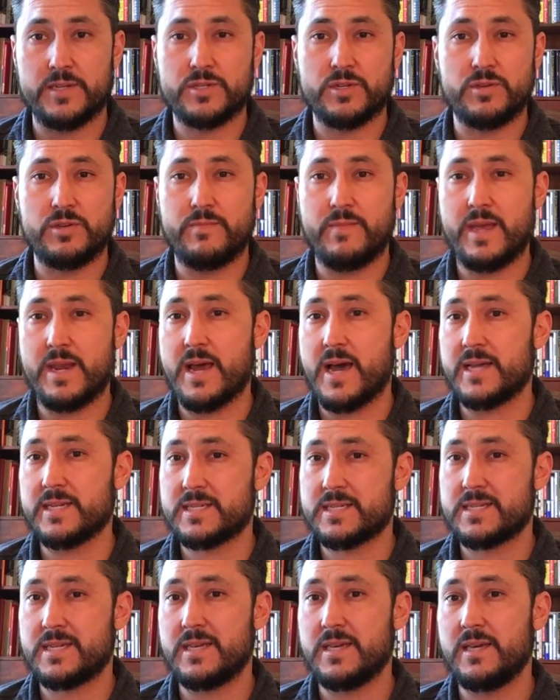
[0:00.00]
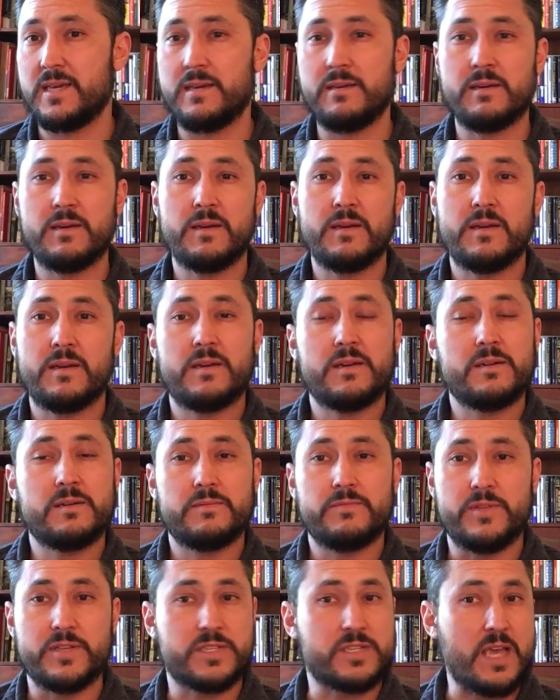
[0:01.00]
So you may not see
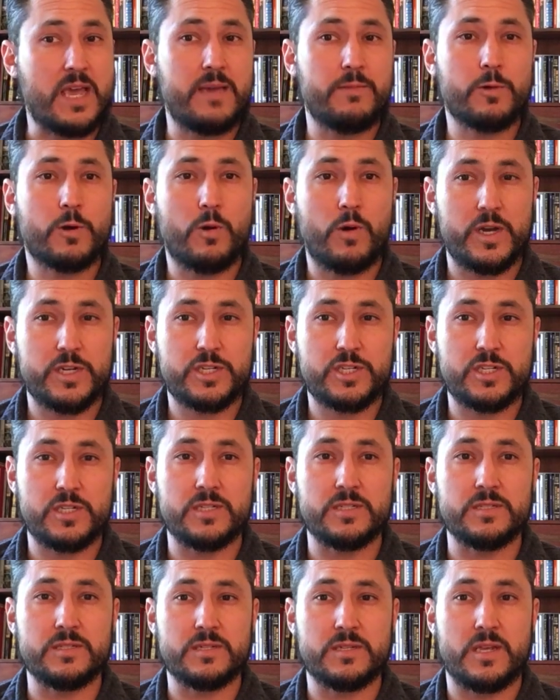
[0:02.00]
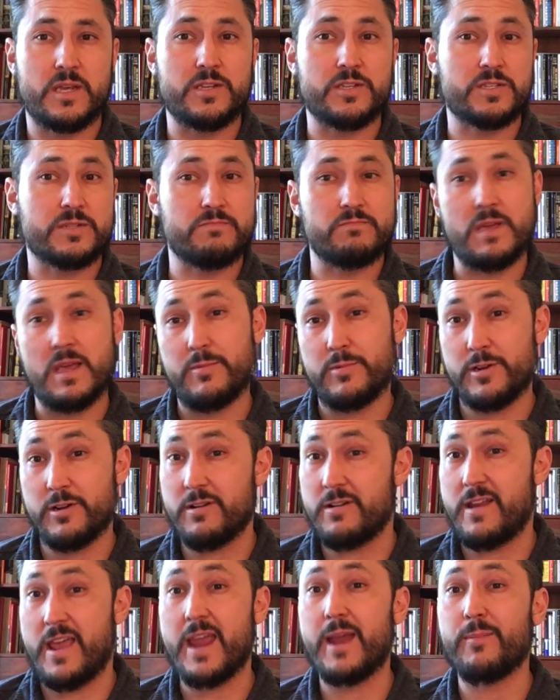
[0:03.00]
the same questions as maybe
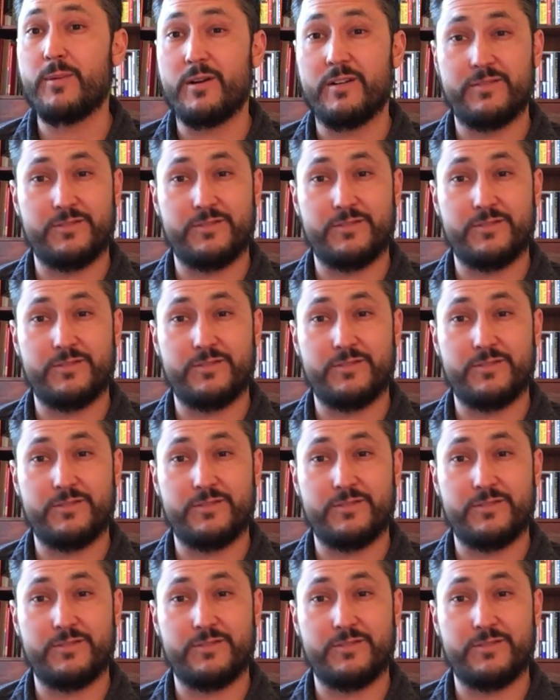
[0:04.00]
your neighbor,